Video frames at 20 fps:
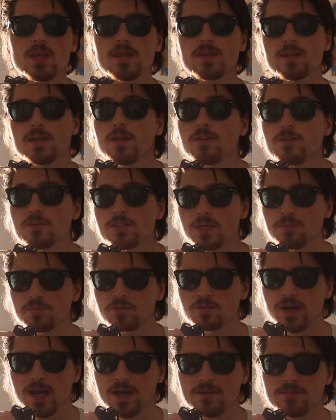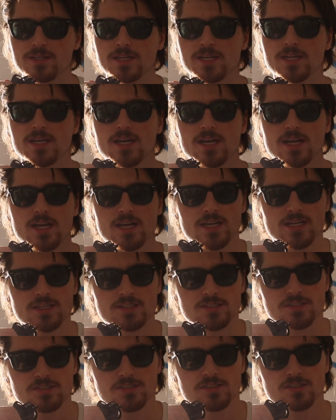The other type of gravity
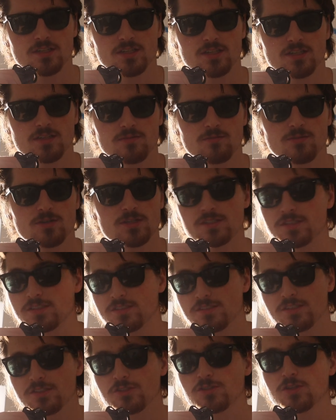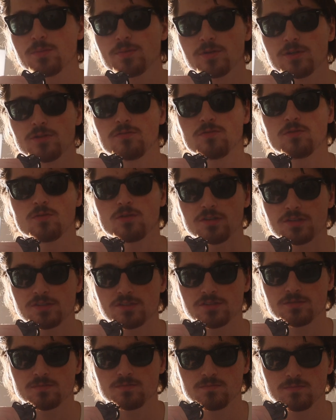is, centripetal
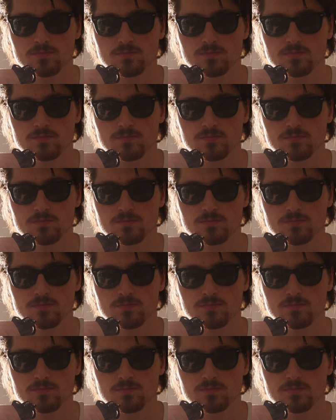force,